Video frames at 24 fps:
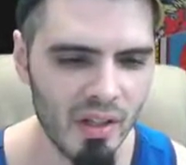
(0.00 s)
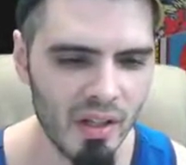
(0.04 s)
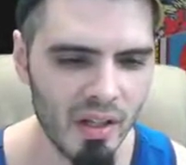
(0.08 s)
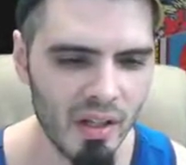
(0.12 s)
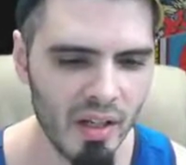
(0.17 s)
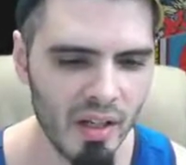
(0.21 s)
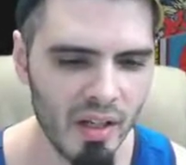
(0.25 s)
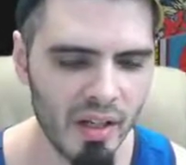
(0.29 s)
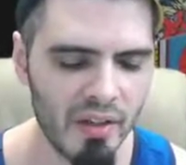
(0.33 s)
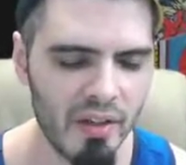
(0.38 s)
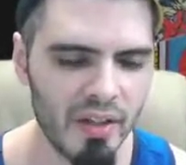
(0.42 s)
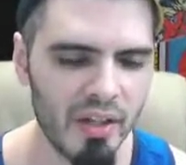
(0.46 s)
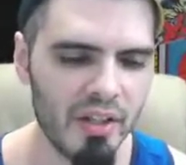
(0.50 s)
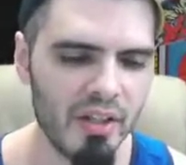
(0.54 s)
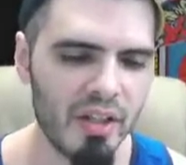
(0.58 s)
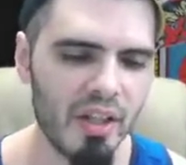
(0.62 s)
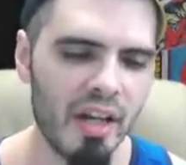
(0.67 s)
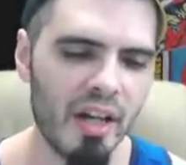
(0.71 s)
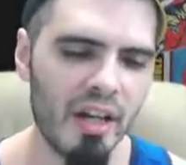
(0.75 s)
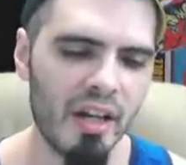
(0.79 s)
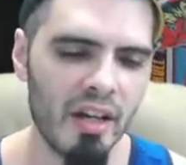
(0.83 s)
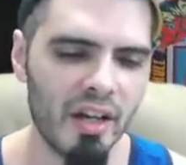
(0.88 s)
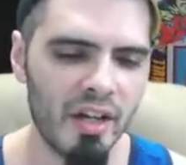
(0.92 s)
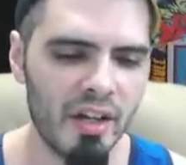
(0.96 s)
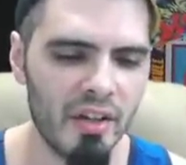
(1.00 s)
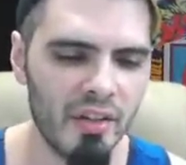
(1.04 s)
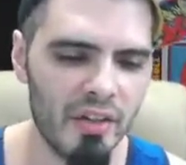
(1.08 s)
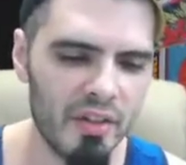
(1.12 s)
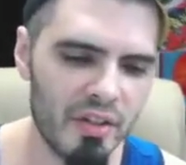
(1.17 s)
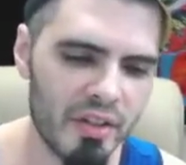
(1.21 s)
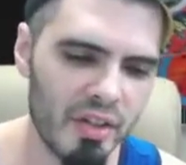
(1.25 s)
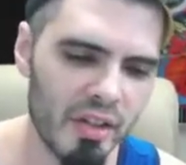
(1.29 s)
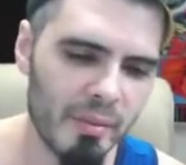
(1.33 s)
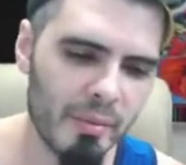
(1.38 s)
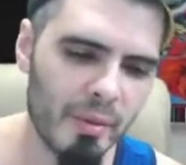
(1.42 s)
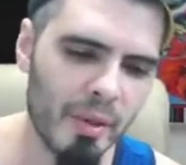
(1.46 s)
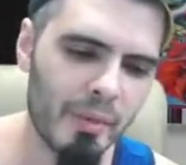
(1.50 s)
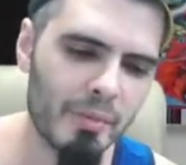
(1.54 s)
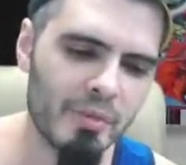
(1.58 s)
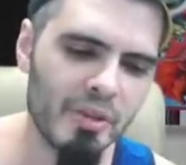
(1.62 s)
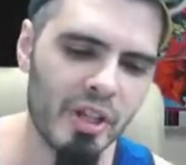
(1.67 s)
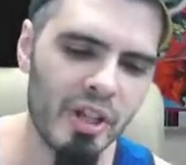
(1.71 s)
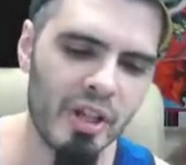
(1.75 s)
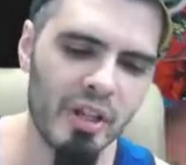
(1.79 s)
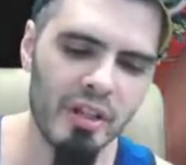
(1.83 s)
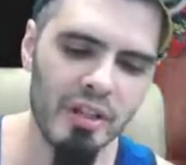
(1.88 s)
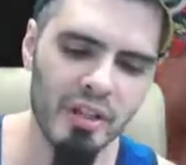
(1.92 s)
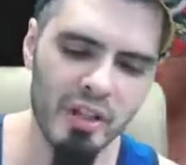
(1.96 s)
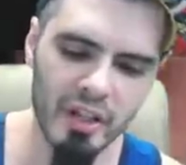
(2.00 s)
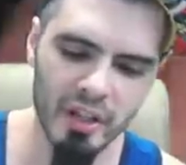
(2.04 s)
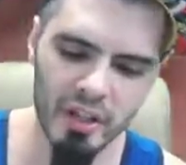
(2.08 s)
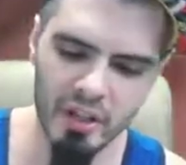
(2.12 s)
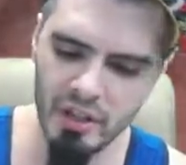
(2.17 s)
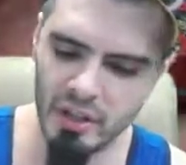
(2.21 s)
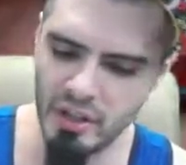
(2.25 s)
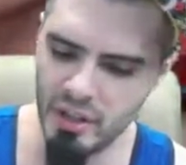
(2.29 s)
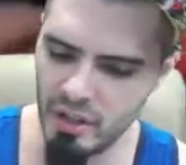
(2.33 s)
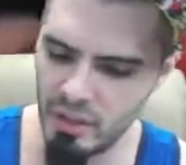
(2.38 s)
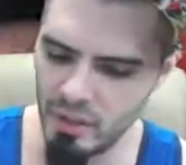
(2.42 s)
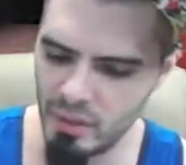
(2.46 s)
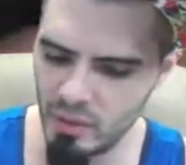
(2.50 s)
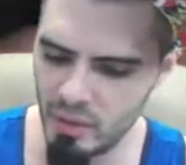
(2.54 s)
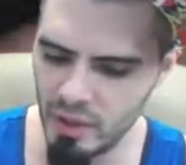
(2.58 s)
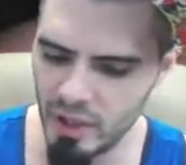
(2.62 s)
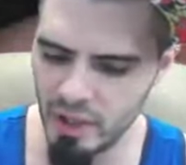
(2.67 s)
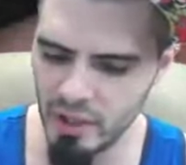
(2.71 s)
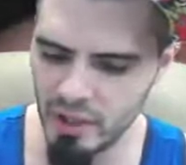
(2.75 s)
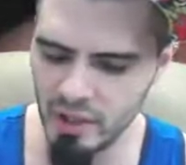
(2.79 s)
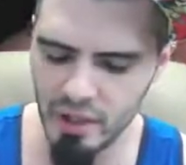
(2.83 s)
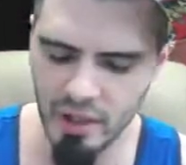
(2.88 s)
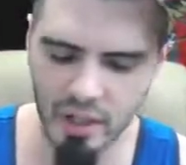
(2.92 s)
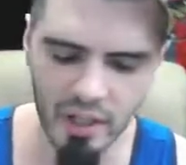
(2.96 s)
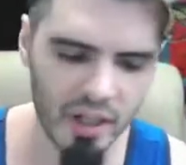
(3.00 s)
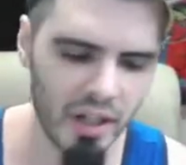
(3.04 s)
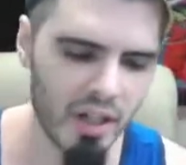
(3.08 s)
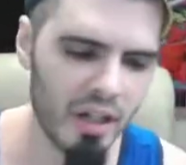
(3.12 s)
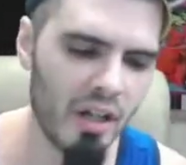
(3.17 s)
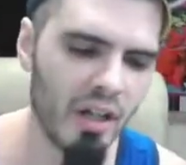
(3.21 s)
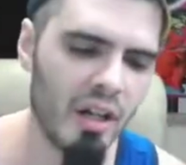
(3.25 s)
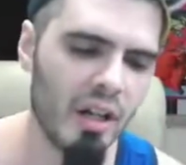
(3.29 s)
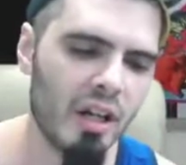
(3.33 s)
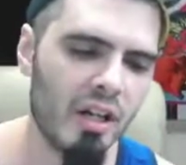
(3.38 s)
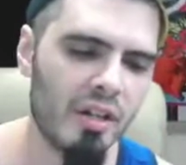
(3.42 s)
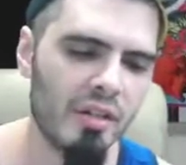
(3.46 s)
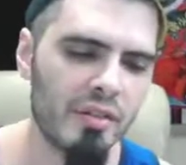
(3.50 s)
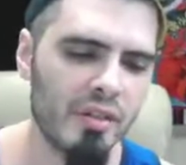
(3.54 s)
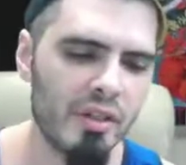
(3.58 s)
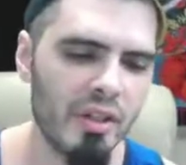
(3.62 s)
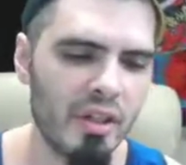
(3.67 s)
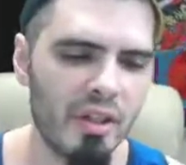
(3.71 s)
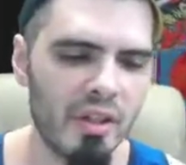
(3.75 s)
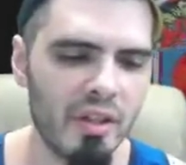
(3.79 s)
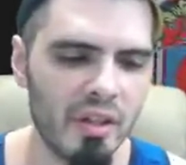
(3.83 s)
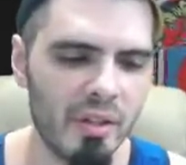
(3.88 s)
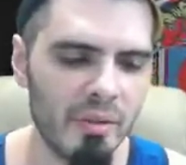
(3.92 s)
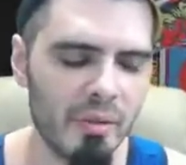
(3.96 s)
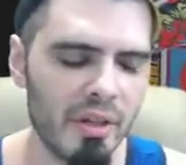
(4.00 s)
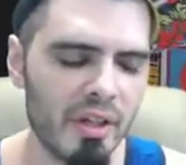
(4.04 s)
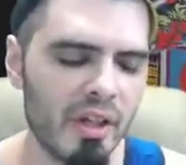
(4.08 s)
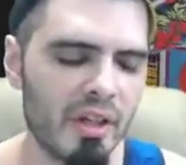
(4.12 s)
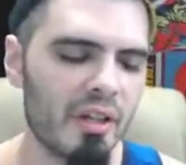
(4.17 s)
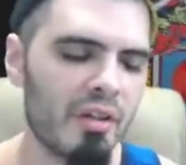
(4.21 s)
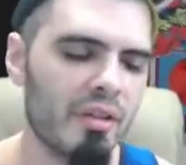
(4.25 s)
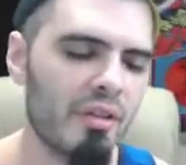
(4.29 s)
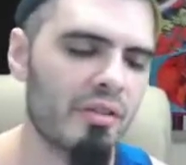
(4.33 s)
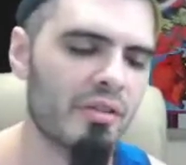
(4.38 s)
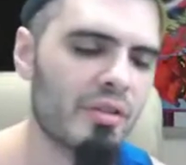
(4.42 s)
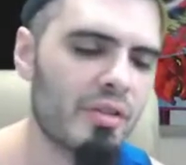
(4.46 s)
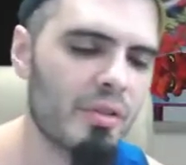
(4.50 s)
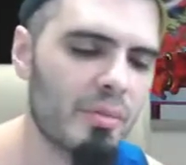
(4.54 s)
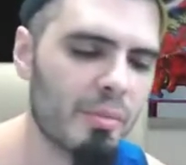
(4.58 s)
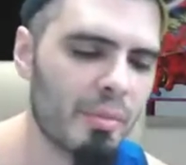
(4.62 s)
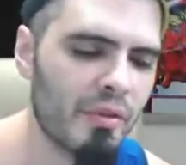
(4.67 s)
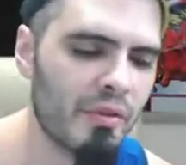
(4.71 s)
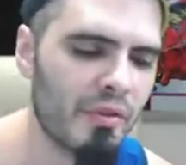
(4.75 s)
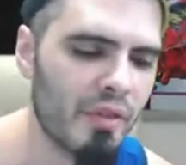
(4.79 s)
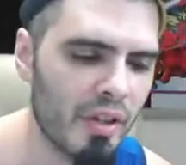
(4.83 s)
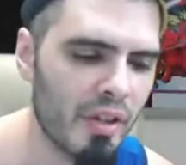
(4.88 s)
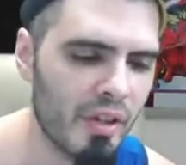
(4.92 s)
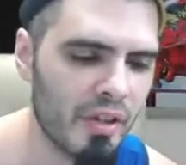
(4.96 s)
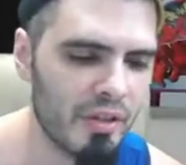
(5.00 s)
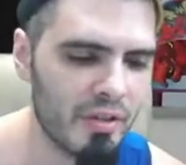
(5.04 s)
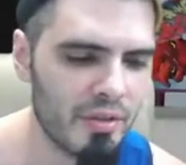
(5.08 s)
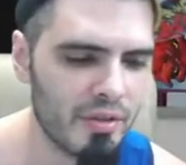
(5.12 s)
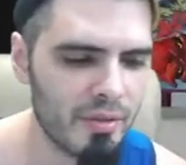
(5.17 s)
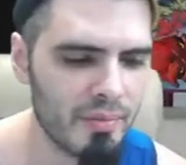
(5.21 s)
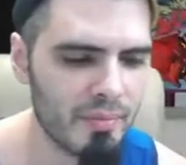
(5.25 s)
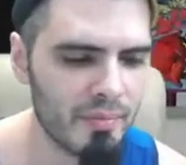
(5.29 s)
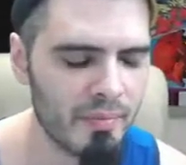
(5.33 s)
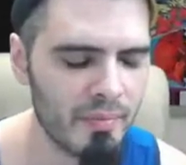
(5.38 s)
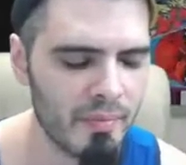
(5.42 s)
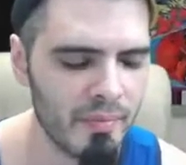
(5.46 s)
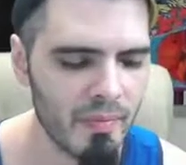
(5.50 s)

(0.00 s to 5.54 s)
And then yeah, the team ups end at 100, and then we get into super villains.